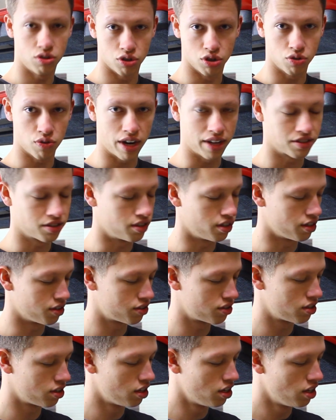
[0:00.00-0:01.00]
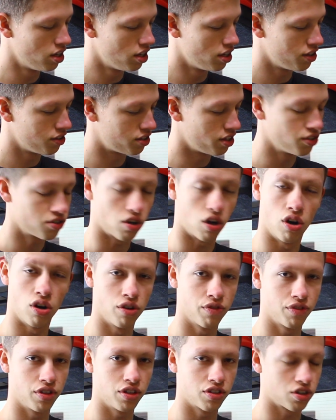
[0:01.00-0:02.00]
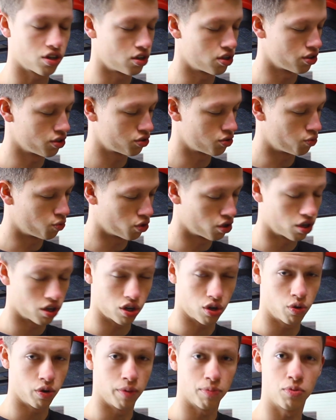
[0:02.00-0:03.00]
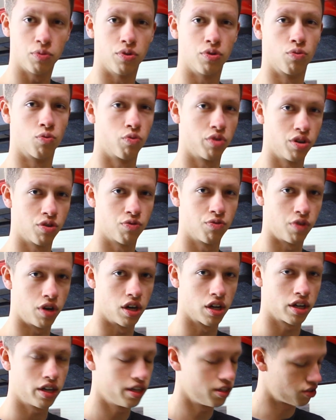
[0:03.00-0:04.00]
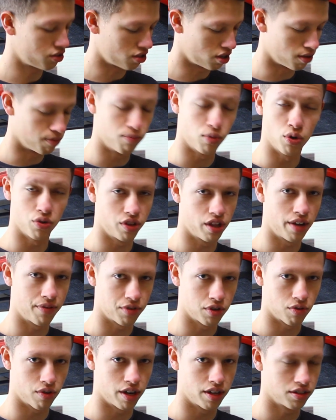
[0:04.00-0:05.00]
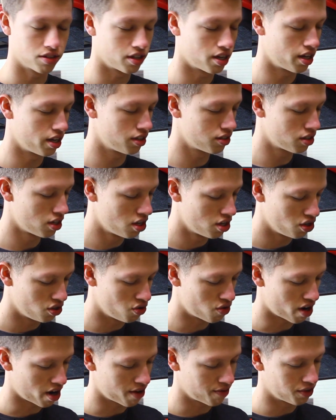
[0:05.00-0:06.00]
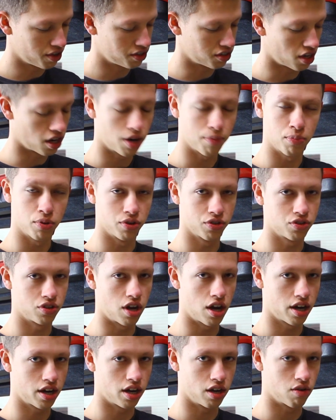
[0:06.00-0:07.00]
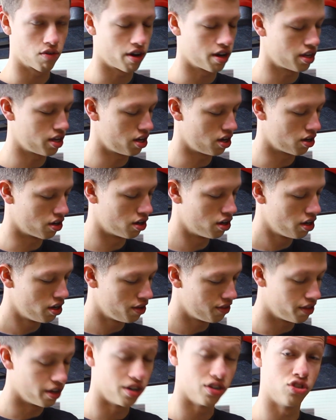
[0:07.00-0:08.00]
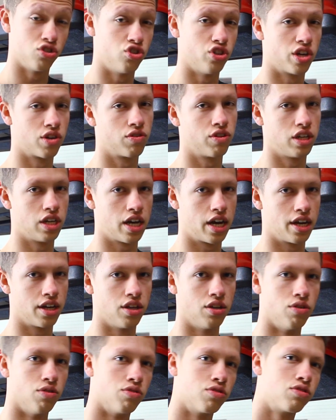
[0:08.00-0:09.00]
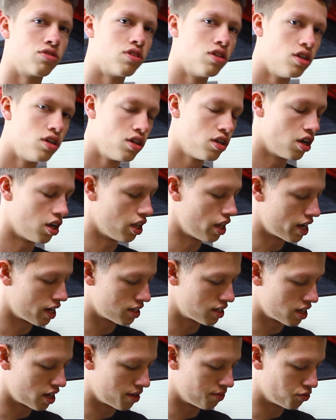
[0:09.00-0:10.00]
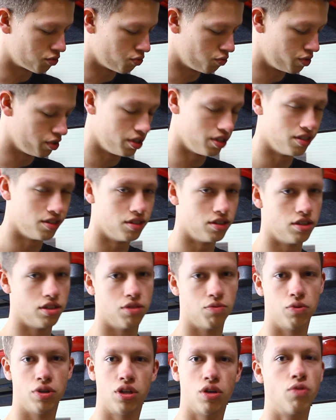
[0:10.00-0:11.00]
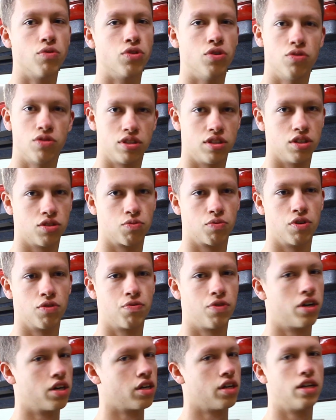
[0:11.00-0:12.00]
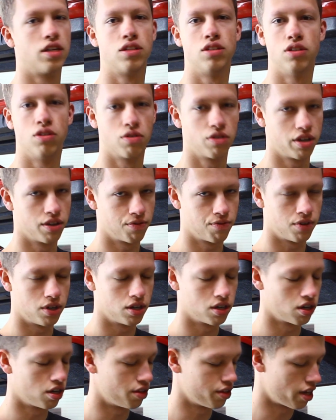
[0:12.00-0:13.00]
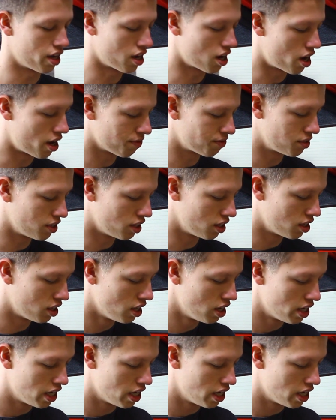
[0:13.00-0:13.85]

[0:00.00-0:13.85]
address this. Since all of these cars were equipped with rear fog lights on both left and right sides, you have this upper socket right here that is generally not used. A lot of times we don't use this rear fog light. You don't get fog all that often.